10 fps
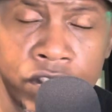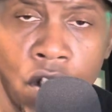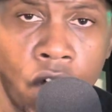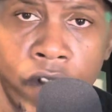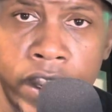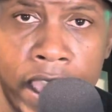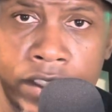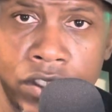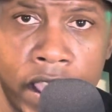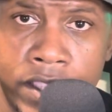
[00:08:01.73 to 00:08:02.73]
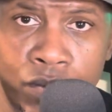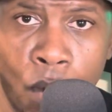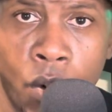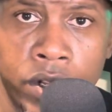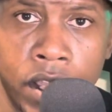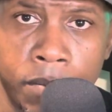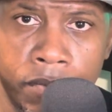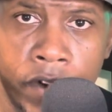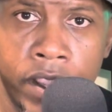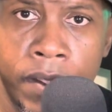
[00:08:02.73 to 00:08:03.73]
already has woken up,
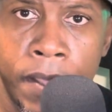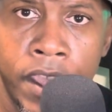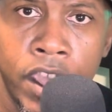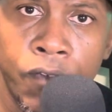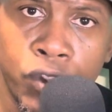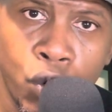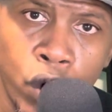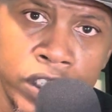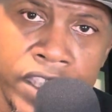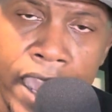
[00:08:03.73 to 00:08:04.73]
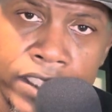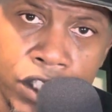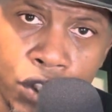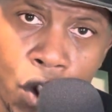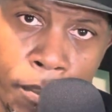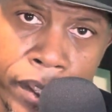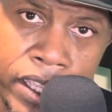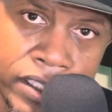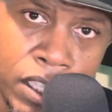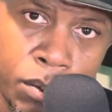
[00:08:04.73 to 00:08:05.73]
right? If Adoree Jackson thought
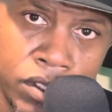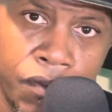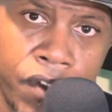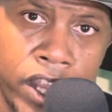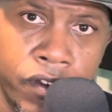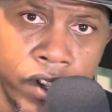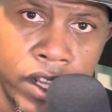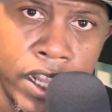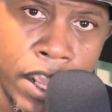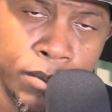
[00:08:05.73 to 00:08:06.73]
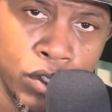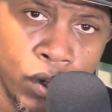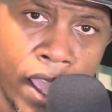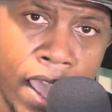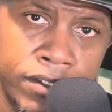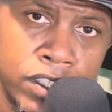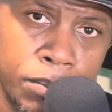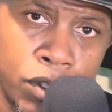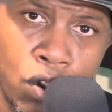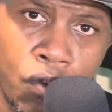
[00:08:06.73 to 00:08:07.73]
because he was a veteran and he was going to have
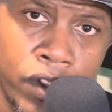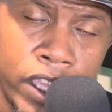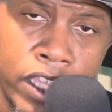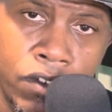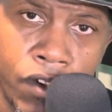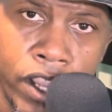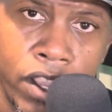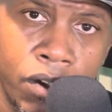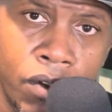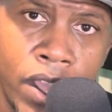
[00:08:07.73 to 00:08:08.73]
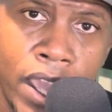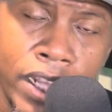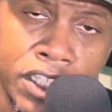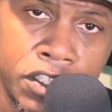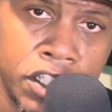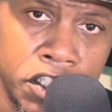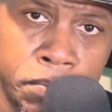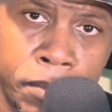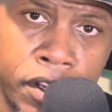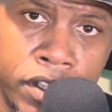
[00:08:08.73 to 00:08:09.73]
something over Keely Ringo and
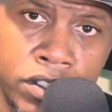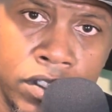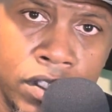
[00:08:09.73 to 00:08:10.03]
experience,